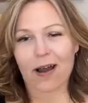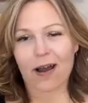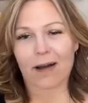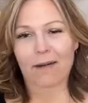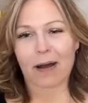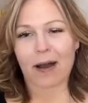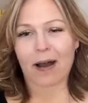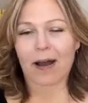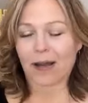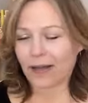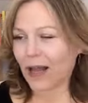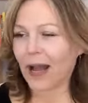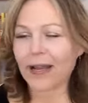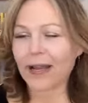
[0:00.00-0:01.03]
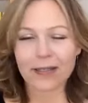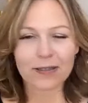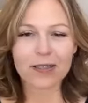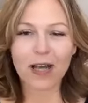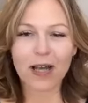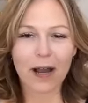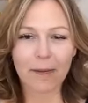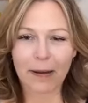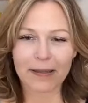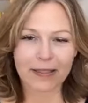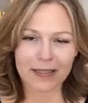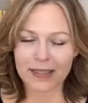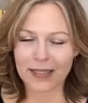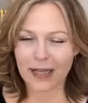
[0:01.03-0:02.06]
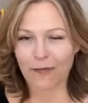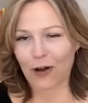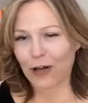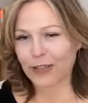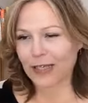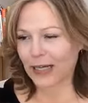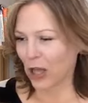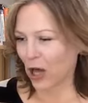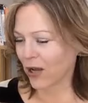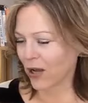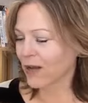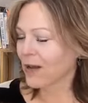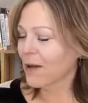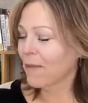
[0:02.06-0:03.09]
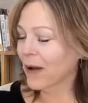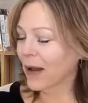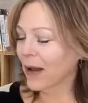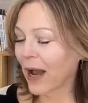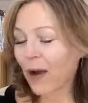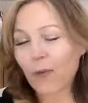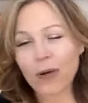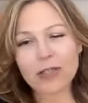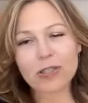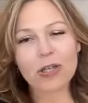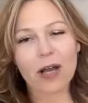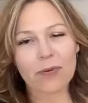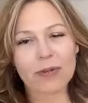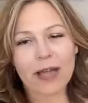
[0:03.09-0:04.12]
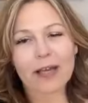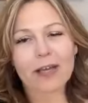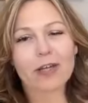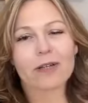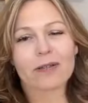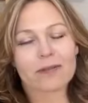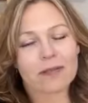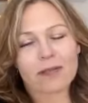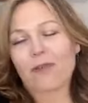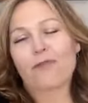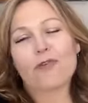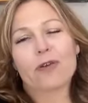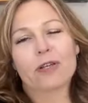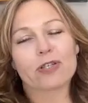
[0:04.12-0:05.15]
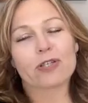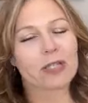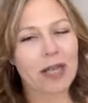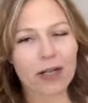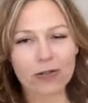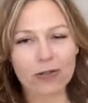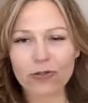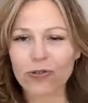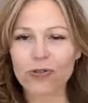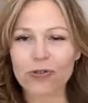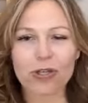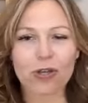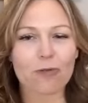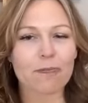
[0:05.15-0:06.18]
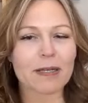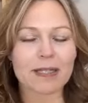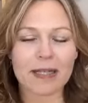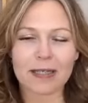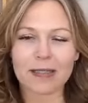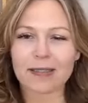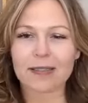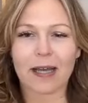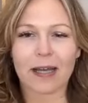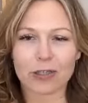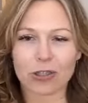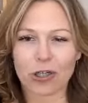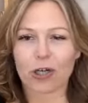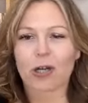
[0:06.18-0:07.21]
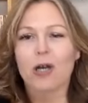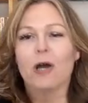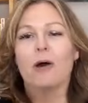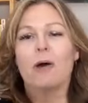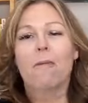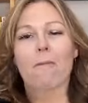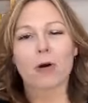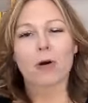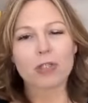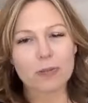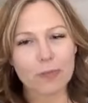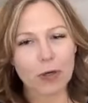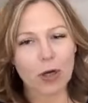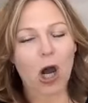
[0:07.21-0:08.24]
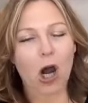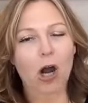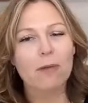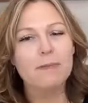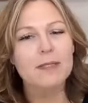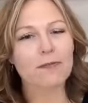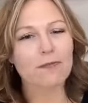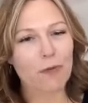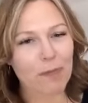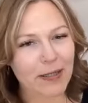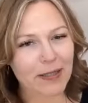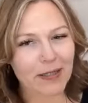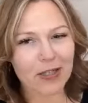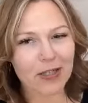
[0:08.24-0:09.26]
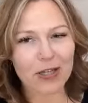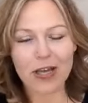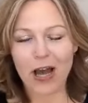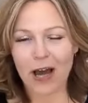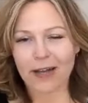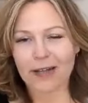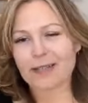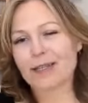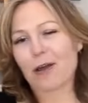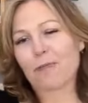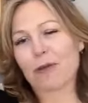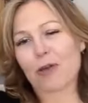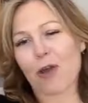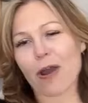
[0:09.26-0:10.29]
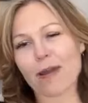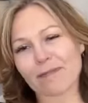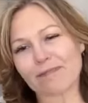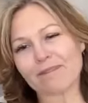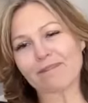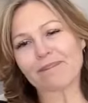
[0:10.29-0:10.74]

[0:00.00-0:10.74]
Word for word: Um, I, I, could talk about this stuff all day long, but I want you, I would like you, if you could just introduce your business and your multiple arms of the business to the audience, that would be great.